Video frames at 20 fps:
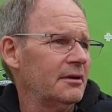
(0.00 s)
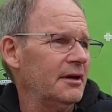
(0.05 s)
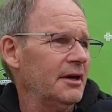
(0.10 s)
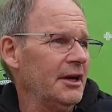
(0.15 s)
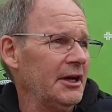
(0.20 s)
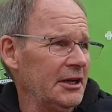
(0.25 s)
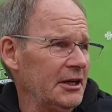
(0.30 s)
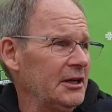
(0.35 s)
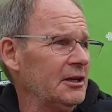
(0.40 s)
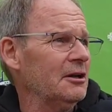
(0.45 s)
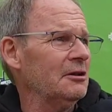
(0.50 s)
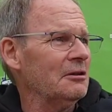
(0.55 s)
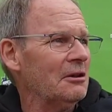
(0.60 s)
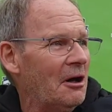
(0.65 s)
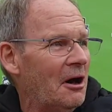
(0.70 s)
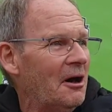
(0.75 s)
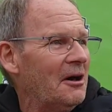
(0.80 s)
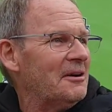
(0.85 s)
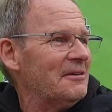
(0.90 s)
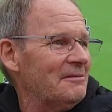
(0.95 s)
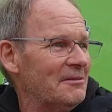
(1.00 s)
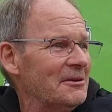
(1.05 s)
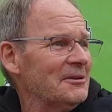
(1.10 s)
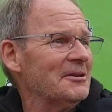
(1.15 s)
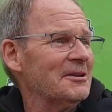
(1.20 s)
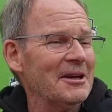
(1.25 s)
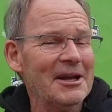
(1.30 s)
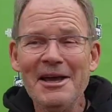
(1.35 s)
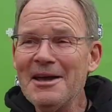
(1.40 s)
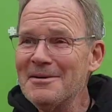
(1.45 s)
And in a lot of
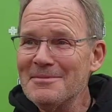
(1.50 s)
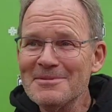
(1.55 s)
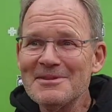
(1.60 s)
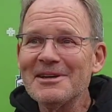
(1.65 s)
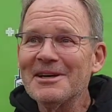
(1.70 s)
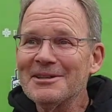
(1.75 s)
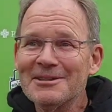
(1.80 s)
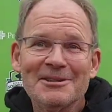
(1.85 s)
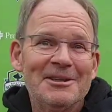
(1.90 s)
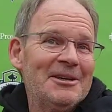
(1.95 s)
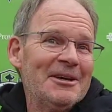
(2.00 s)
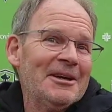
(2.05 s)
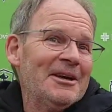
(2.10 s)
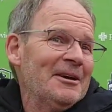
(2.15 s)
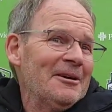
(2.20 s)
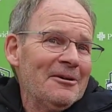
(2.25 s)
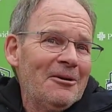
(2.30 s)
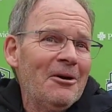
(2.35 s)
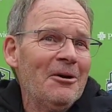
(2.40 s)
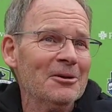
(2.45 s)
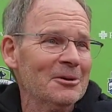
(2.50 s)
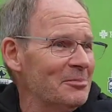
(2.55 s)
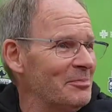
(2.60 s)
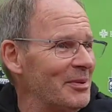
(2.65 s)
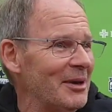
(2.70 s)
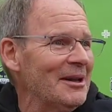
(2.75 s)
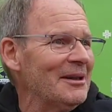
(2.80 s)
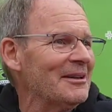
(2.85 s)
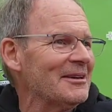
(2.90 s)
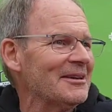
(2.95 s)
other games, that's going to get called a
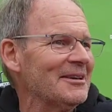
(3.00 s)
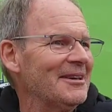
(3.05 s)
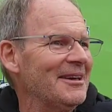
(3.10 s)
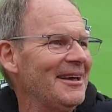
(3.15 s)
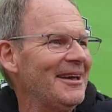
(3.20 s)
penalty.